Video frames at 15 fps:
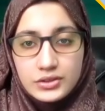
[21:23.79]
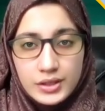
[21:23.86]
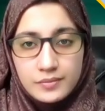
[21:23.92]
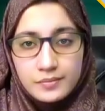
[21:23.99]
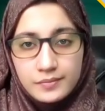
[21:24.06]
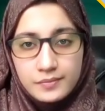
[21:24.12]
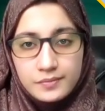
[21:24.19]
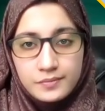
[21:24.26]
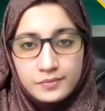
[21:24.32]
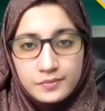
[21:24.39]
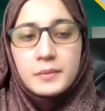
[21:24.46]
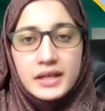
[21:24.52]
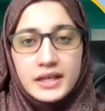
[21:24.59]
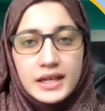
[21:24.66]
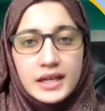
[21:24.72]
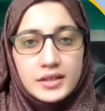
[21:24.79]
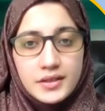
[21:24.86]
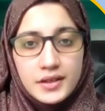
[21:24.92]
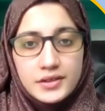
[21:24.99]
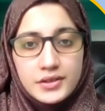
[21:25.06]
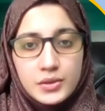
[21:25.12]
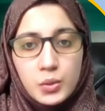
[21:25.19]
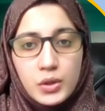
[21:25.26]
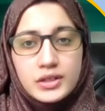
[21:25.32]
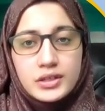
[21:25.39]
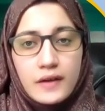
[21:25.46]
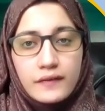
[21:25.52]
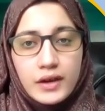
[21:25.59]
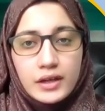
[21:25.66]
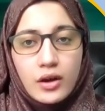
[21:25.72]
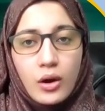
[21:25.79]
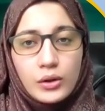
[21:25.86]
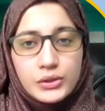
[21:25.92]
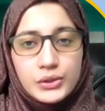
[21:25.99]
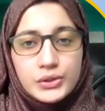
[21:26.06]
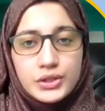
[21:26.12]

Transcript: In many cases, OneDrive can also search